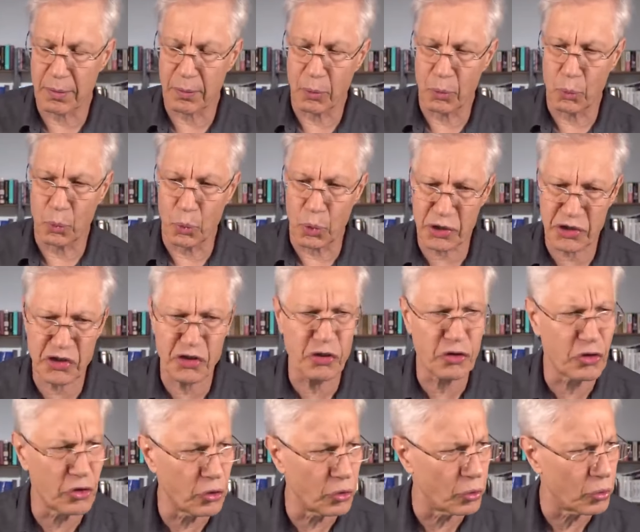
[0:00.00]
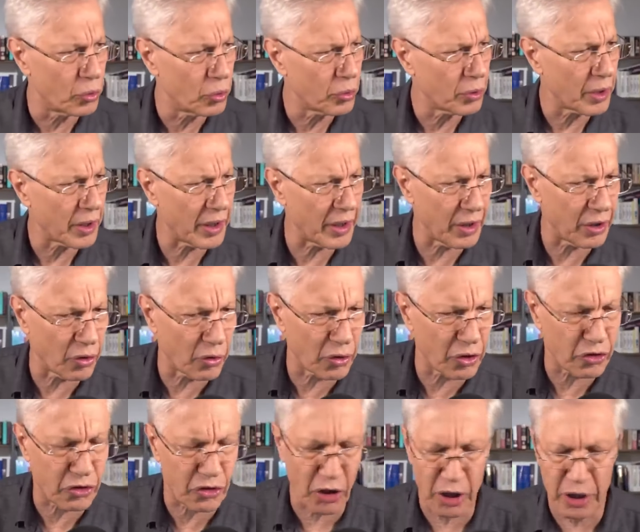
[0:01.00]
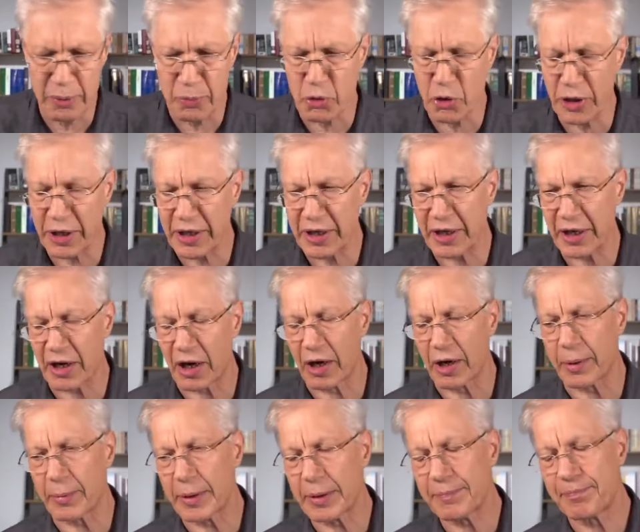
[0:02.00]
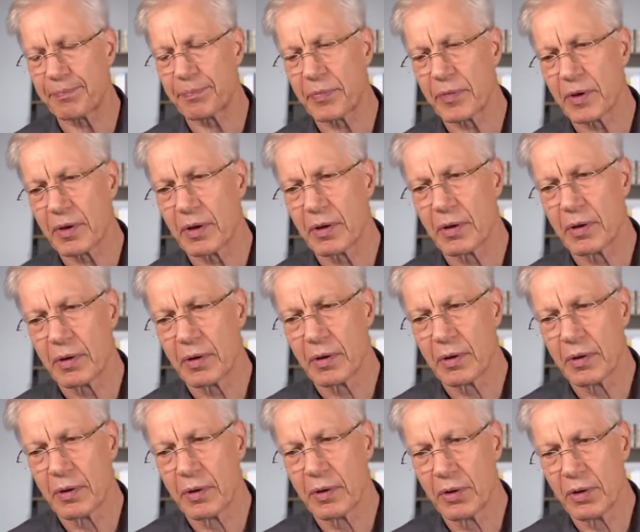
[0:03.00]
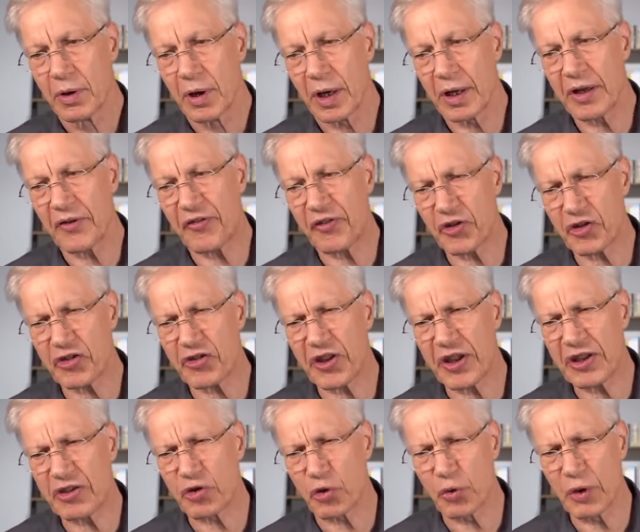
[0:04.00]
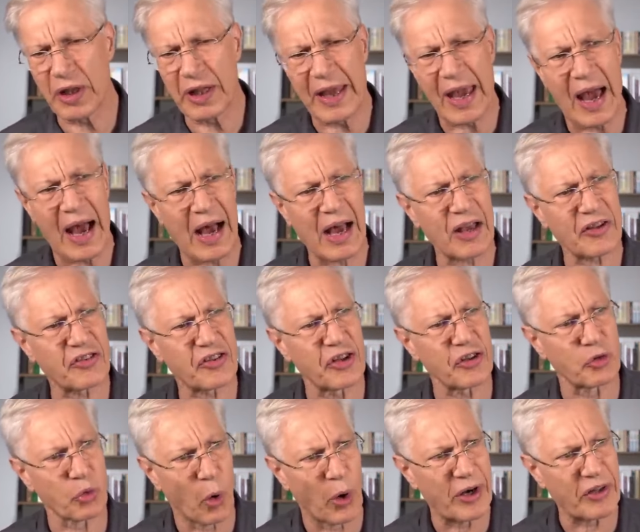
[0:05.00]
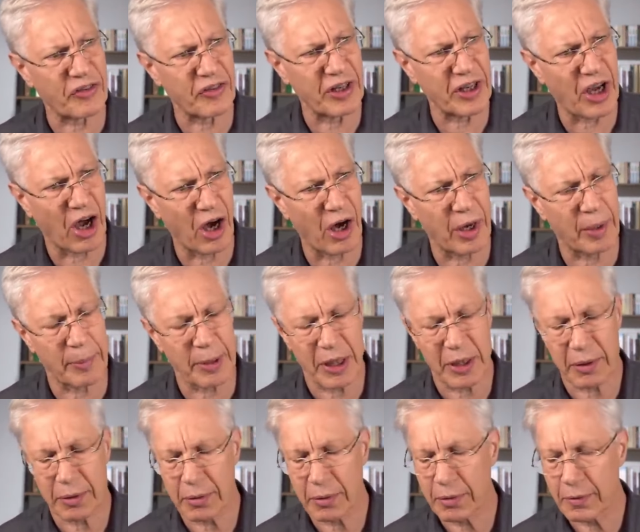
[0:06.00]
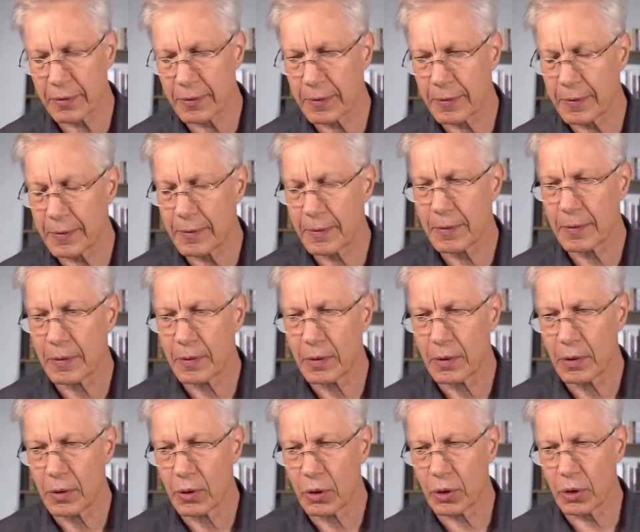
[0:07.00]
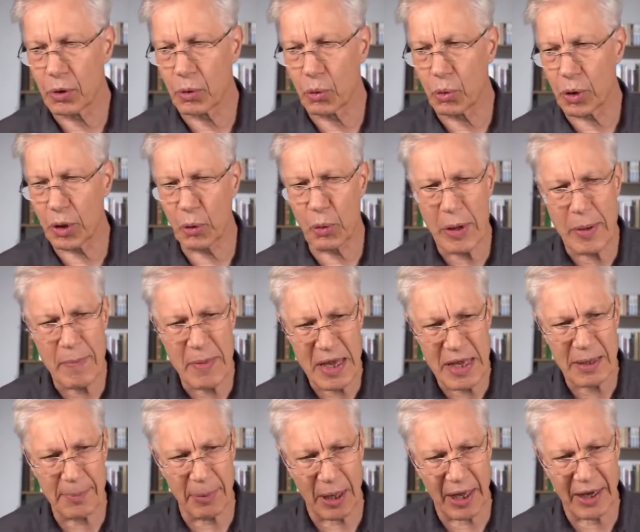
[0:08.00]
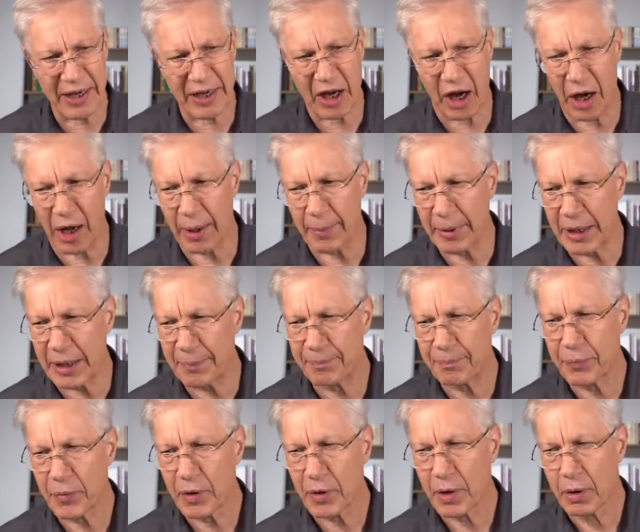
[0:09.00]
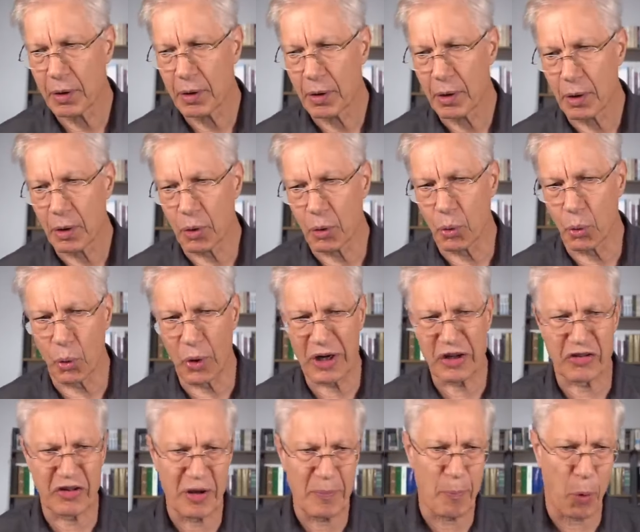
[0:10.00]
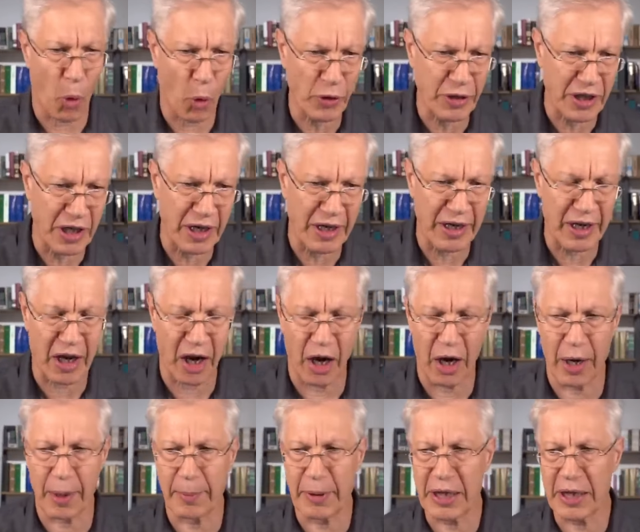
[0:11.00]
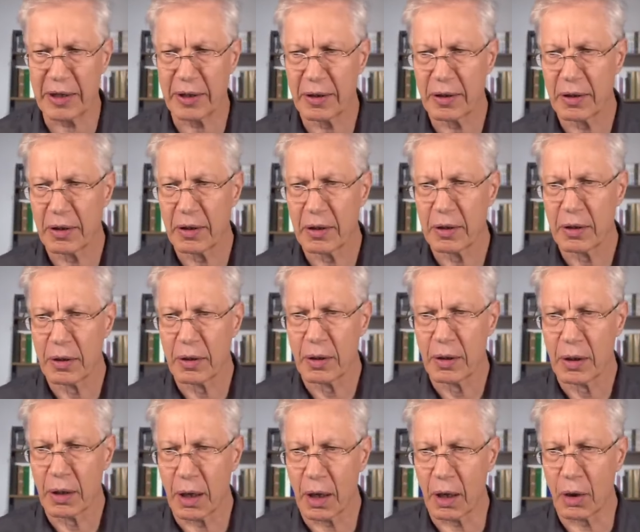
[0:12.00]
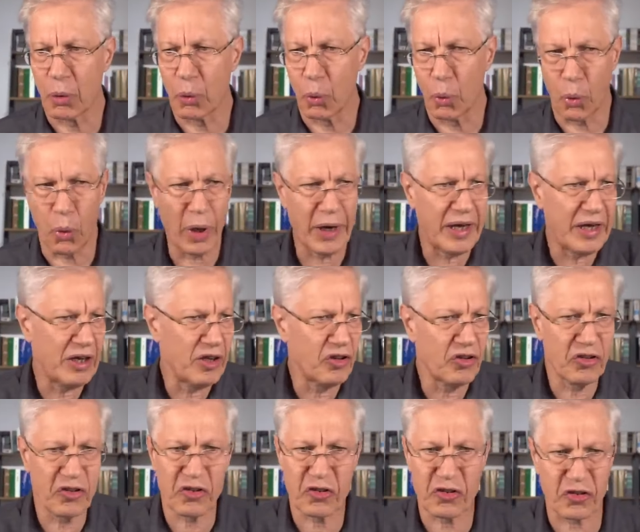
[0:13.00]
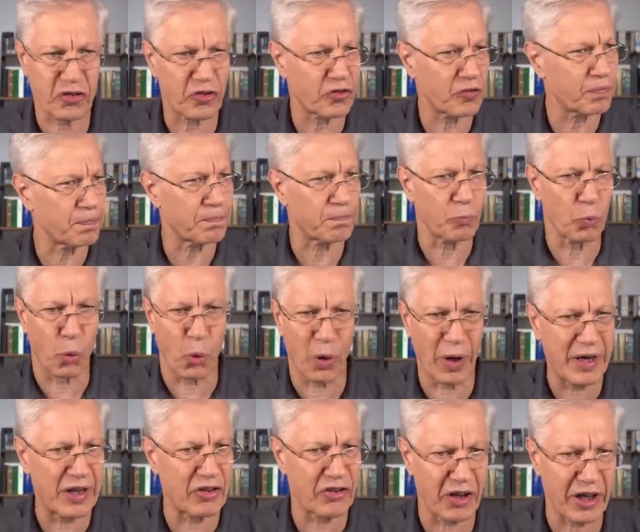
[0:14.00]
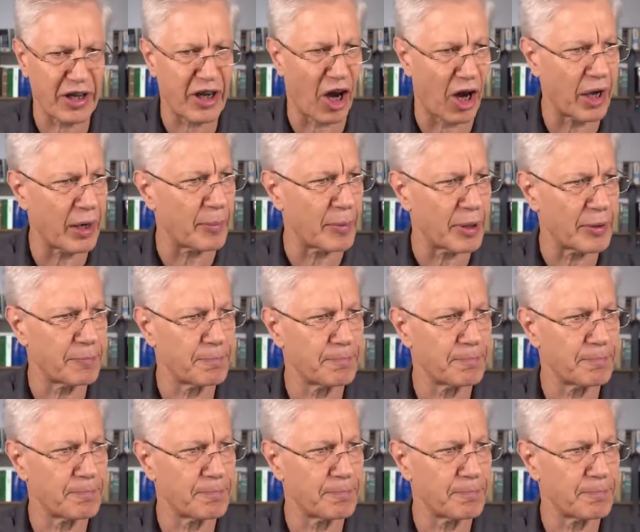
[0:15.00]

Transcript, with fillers: what you do in order to liberate an economy. And the first thing to really ask is what is an economy? What do we mean by an economy? what is important in an economy, uh, what is what is an economy?